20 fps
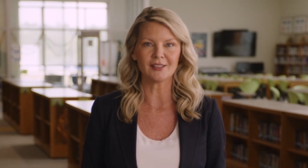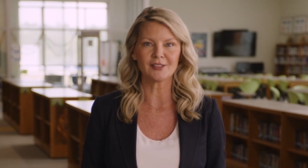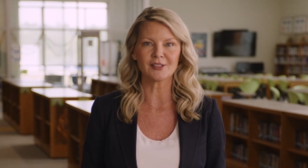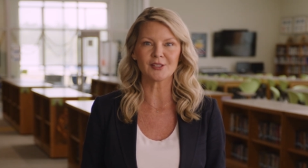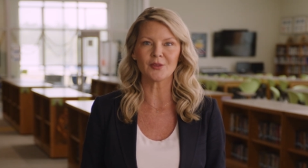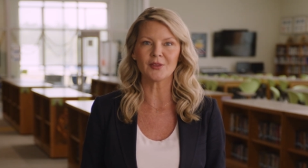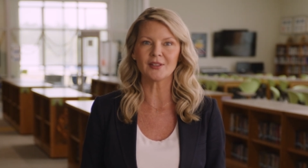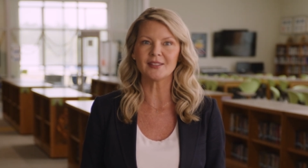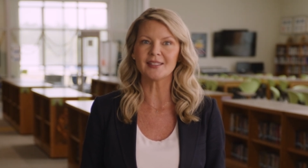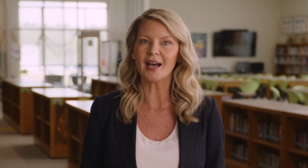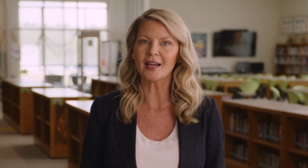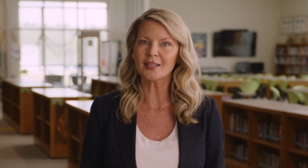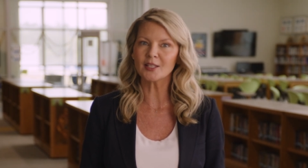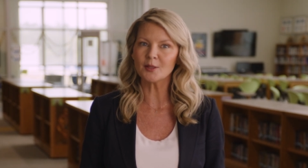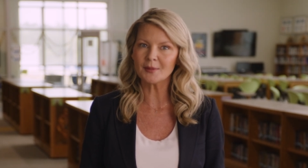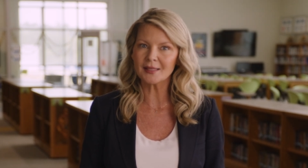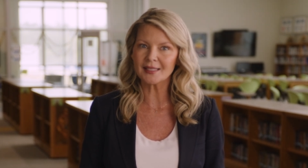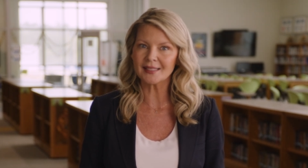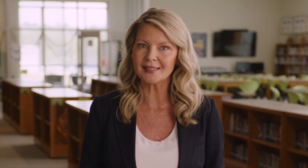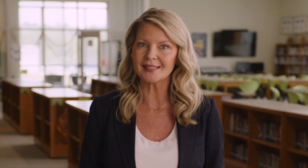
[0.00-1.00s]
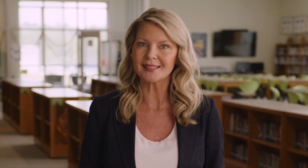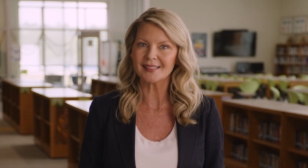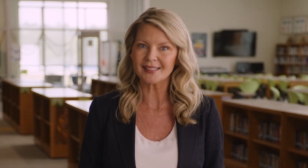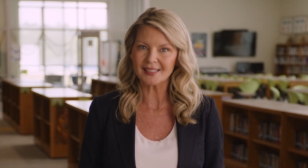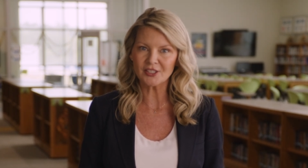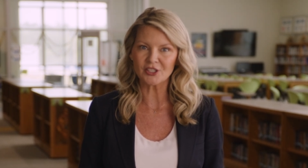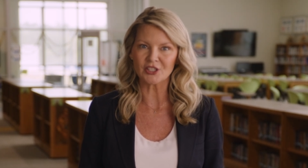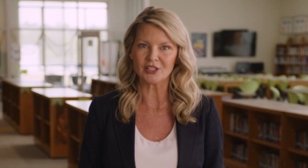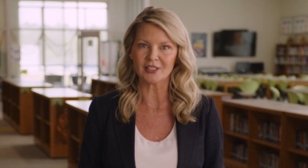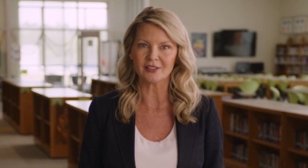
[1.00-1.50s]
so the documented
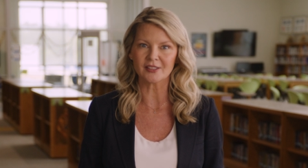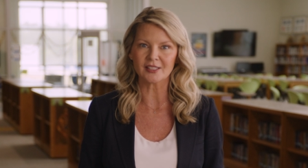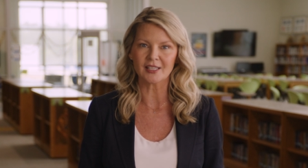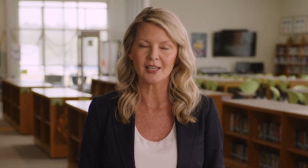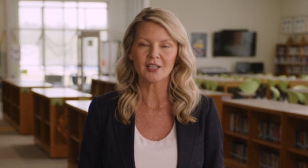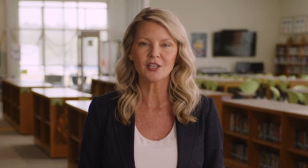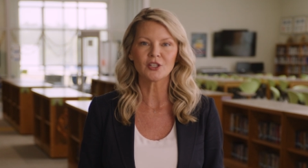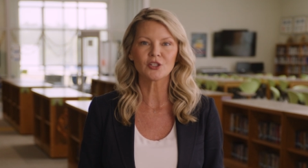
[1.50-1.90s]
decisions